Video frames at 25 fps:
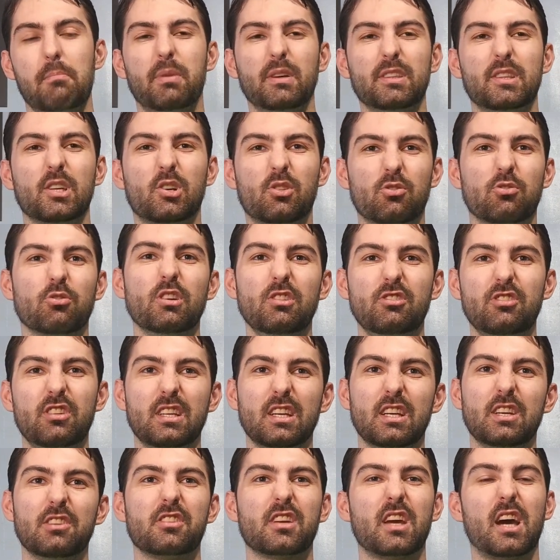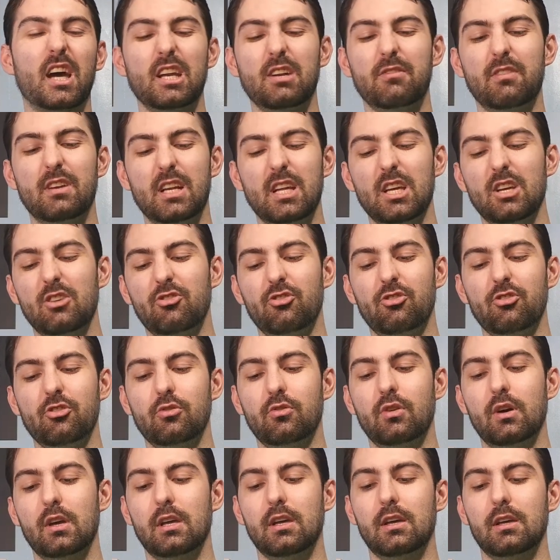but the creasing is kind of an
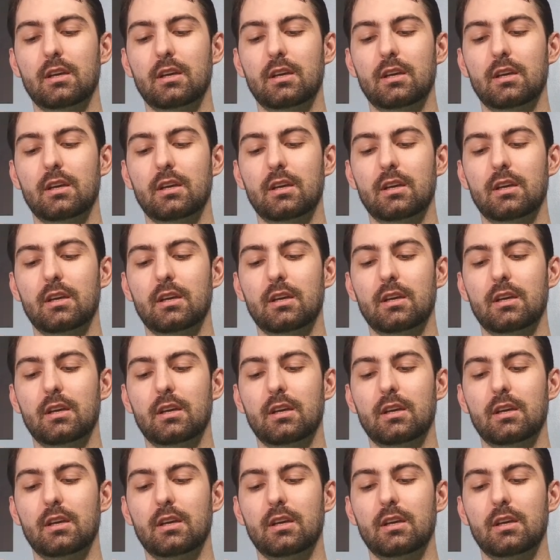issue,